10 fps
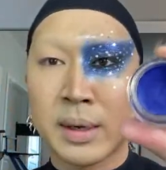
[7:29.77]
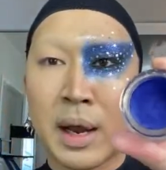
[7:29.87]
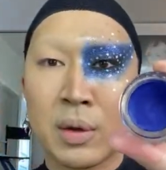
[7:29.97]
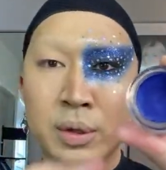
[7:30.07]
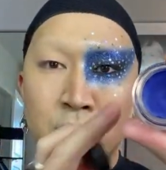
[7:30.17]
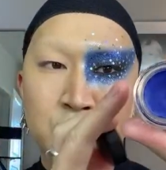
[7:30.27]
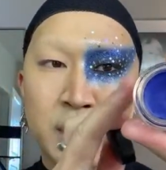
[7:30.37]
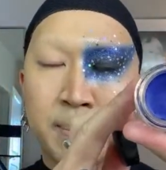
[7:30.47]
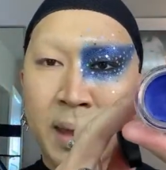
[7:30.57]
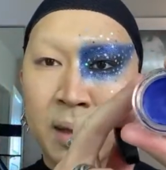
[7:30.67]
Now,
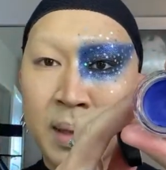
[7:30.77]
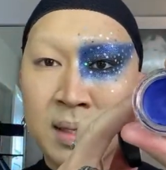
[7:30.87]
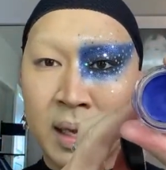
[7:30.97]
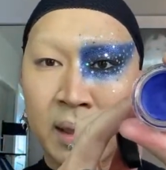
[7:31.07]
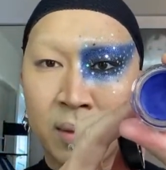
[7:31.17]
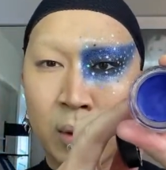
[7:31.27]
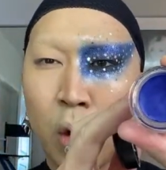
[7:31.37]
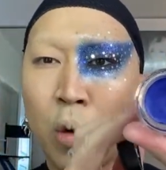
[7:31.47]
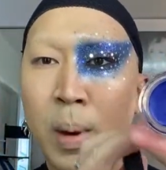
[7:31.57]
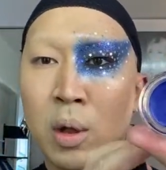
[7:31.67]
usually pigments like
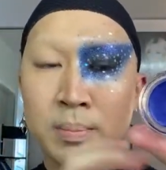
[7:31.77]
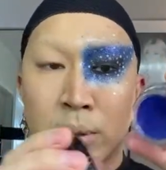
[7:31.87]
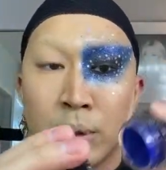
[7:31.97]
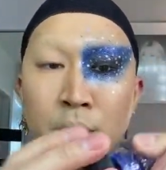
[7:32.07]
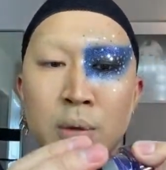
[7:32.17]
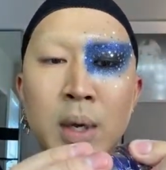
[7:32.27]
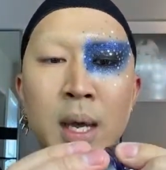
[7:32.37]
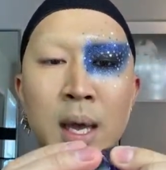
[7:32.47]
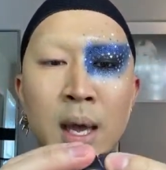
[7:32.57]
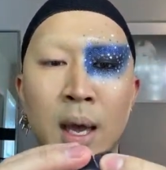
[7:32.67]
cobalt blue,
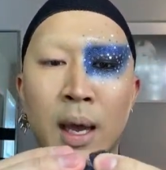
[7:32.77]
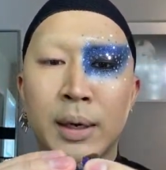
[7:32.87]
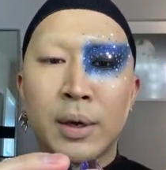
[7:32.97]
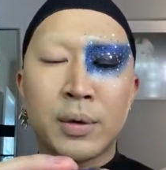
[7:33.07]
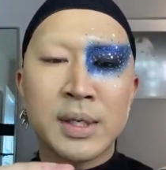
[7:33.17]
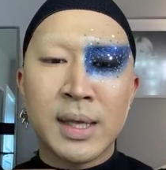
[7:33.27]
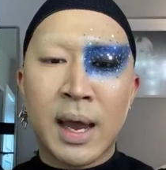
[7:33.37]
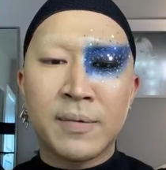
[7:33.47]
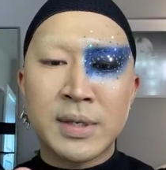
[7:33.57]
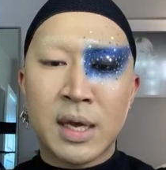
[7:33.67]
I notice that
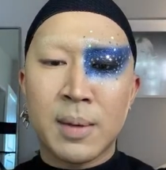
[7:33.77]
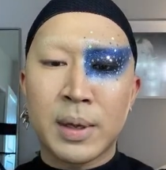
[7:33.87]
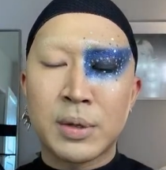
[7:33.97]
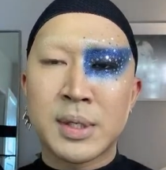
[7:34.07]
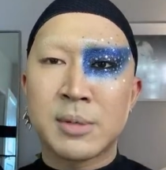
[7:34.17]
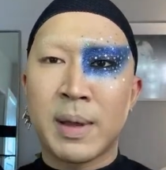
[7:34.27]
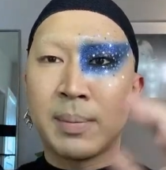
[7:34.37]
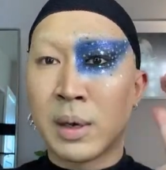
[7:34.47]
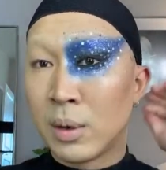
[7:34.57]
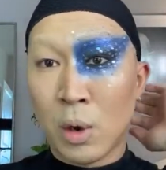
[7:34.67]
every time I use this
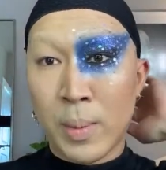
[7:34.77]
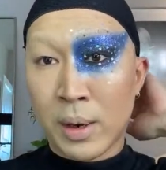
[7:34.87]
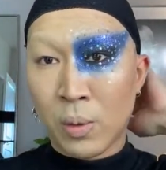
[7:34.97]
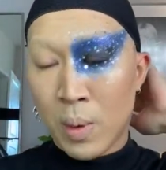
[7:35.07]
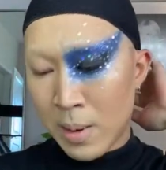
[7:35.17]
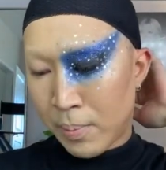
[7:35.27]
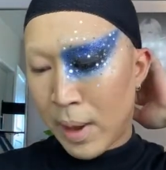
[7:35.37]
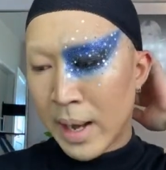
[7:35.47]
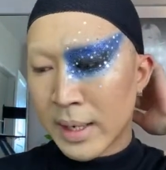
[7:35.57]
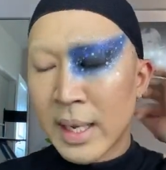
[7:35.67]
pigment, no matter what
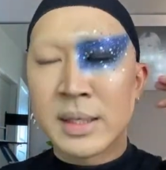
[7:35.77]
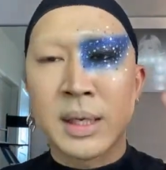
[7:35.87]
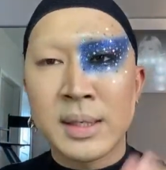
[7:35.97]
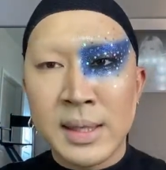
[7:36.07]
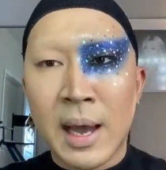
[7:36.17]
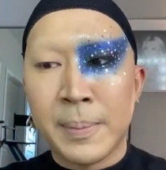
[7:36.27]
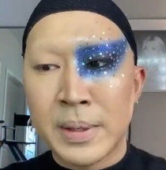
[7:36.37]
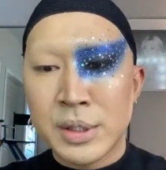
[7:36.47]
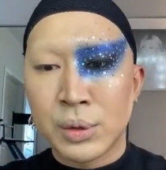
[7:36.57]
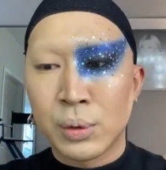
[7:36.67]
brand, it does
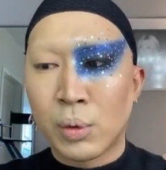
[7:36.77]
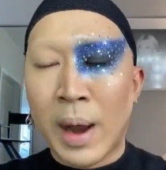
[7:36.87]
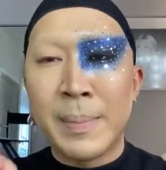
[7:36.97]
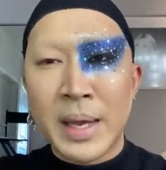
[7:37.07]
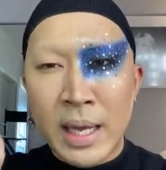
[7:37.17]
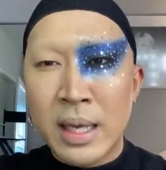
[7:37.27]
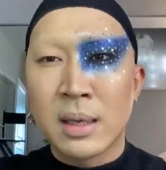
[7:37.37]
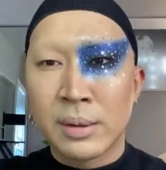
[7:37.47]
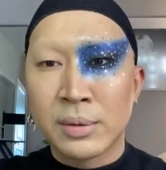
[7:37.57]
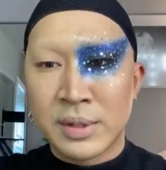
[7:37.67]
happen to grab ink
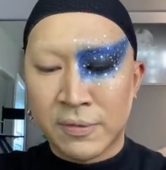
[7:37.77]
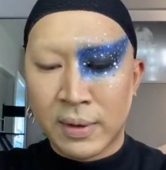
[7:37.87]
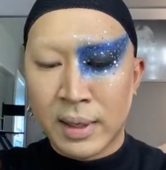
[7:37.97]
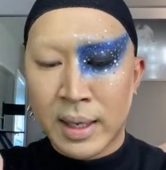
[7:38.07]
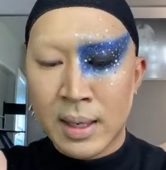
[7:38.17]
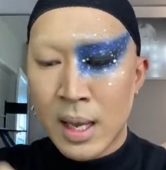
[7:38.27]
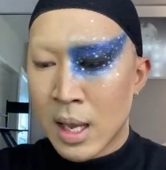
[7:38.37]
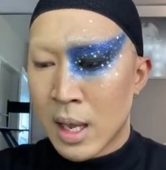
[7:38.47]
a little differently.